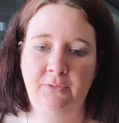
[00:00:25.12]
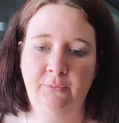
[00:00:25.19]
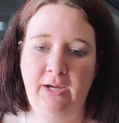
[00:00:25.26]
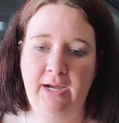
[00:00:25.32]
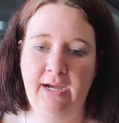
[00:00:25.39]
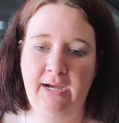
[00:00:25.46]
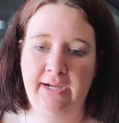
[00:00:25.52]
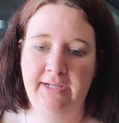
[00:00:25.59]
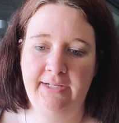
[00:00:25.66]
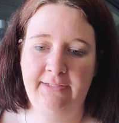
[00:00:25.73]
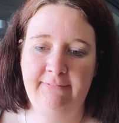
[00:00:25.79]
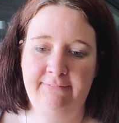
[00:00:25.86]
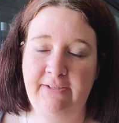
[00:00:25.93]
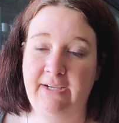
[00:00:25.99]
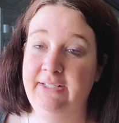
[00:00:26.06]

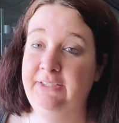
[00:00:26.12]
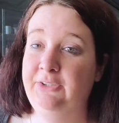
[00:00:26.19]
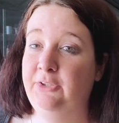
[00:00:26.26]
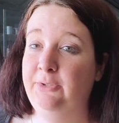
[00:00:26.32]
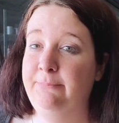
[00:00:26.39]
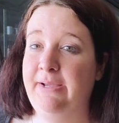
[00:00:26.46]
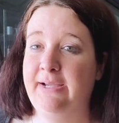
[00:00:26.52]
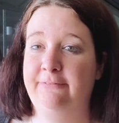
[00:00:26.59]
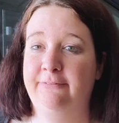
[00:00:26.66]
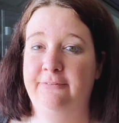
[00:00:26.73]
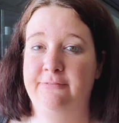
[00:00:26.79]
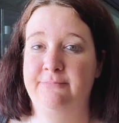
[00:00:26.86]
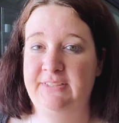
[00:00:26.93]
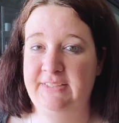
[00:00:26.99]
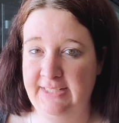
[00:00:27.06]
I finally heard back
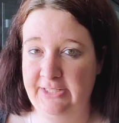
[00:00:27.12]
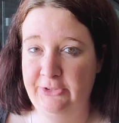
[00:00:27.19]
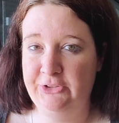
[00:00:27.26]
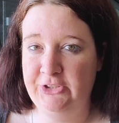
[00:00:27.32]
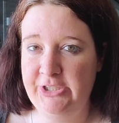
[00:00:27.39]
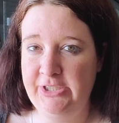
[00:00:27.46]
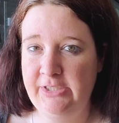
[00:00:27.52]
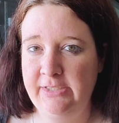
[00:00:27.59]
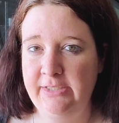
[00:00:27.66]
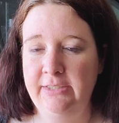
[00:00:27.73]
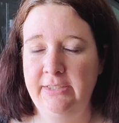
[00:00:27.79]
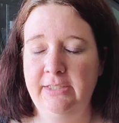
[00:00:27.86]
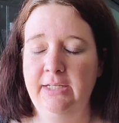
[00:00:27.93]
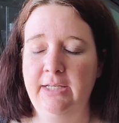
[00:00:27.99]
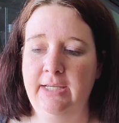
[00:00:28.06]
from Synergy,
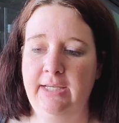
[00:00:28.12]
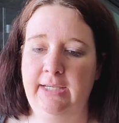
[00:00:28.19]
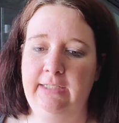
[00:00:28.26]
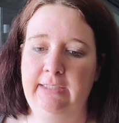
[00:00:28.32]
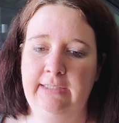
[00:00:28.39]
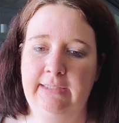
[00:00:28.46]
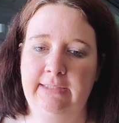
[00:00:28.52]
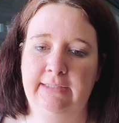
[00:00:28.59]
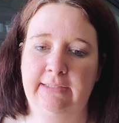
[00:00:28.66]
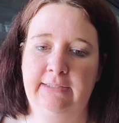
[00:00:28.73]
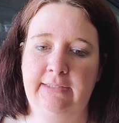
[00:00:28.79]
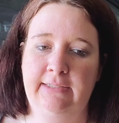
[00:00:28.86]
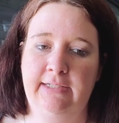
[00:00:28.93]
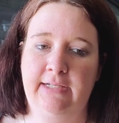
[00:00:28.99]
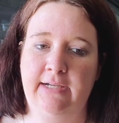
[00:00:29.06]

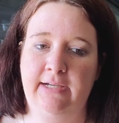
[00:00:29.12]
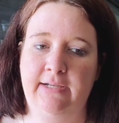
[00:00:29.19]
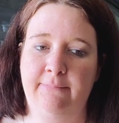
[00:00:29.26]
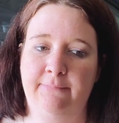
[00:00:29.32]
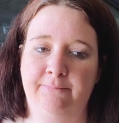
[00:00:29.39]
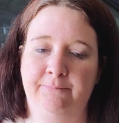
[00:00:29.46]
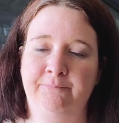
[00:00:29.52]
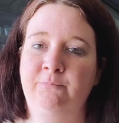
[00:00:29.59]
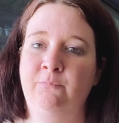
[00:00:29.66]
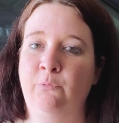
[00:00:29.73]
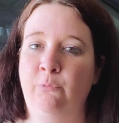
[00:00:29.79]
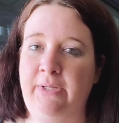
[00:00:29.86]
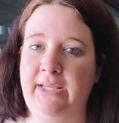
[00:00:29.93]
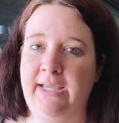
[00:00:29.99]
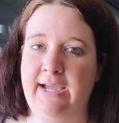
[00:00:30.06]
and
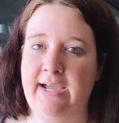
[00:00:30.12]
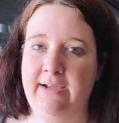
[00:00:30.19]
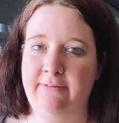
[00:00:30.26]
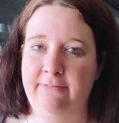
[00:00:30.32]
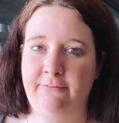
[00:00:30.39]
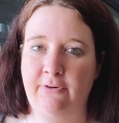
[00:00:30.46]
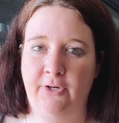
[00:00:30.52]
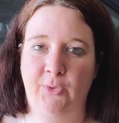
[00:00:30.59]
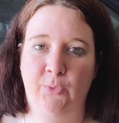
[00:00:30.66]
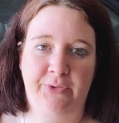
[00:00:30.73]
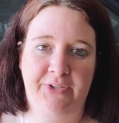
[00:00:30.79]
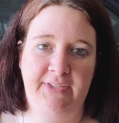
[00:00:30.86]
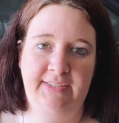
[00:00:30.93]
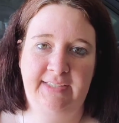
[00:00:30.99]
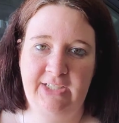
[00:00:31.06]
we have our
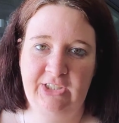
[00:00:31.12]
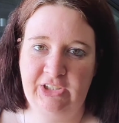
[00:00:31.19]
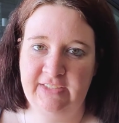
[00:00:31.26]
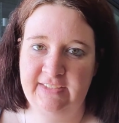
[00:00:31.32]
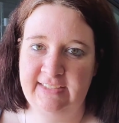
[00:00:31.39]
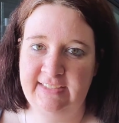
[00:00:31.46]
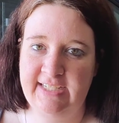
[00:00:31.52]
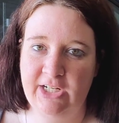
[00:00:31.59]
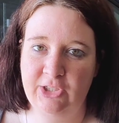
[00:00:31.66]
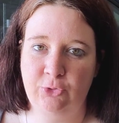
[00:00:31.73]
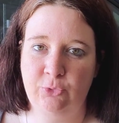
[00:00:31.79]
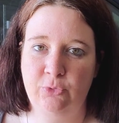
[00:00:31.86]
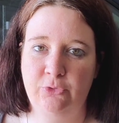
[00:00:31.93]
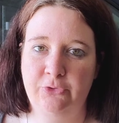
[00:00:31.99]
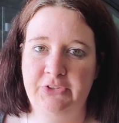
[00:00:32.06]
orientation
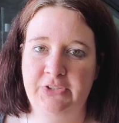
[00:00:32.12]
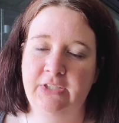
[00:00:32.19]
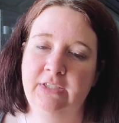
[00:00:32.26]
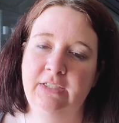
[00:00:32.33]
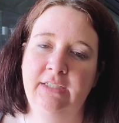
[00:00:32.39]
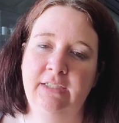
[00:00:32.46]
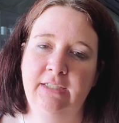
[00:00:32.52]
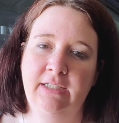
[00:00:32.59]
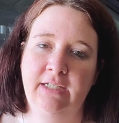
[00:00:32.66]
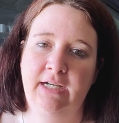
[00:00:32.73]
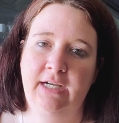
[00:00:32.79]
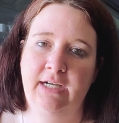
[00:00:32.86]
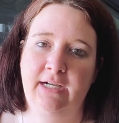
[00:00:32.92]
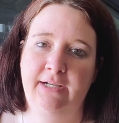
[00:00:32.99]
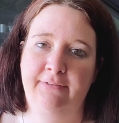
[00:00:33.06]
scheduled
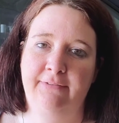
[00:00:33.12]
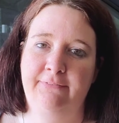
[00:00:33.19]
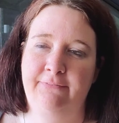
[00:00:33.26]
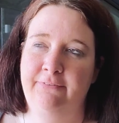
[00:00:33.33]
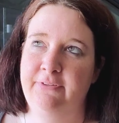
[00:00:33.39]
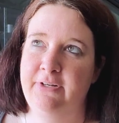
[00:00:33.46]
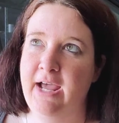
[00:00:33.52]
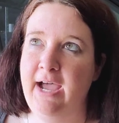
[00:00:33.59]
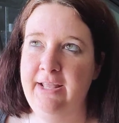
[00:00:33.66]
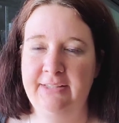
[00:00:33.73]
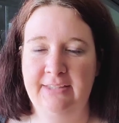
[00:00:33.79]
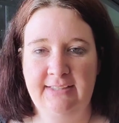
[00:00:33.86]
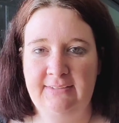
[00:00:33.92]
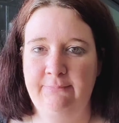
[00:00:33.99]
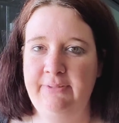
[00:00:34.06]
not
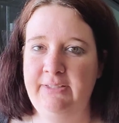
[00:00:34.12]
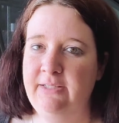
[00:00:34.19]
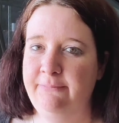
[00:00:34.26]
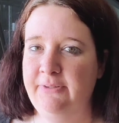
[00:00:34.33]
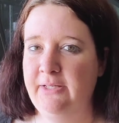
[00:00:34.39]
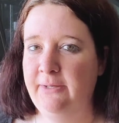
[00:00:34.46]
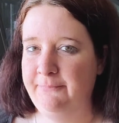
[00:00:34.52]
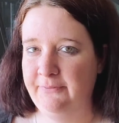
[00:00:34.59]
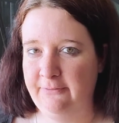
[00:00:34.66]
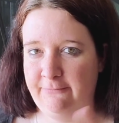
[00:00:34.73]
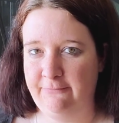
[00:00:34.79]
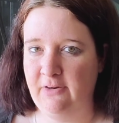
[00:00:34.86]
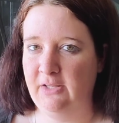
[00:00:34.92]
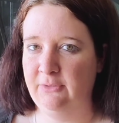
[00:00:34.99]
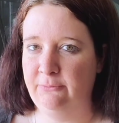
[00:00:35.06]
this week coming up, but the
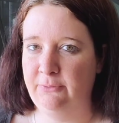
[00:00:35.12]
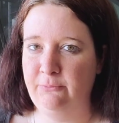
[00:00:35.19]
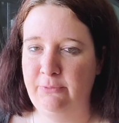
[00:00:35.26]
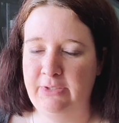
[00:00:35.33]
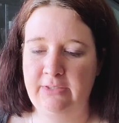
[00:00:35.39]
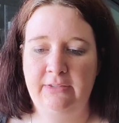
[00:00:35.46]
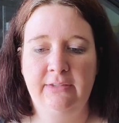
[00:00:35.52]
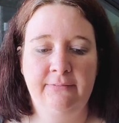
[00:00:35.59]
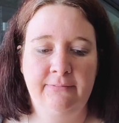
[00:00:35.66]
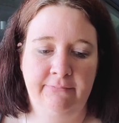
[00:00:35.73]
following week.